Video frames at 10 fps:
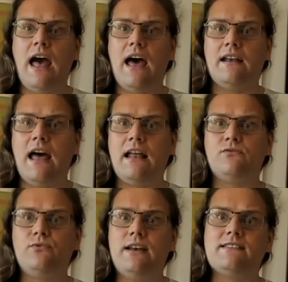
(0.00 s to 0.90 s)

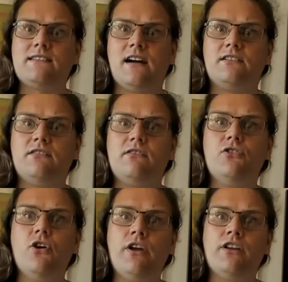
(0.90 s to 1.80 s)
And really start
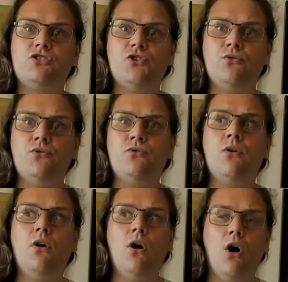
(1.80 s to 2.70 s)
going through
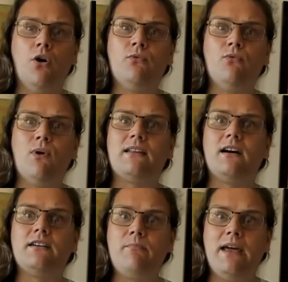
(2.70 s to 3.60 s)
on what
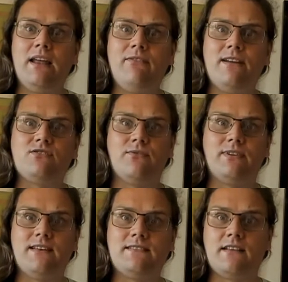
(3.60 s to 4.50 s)
are the benefits of
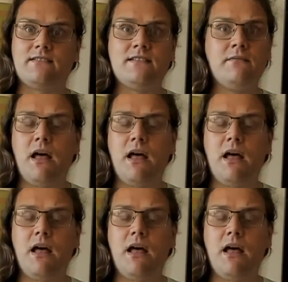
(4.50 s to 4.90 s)
these things.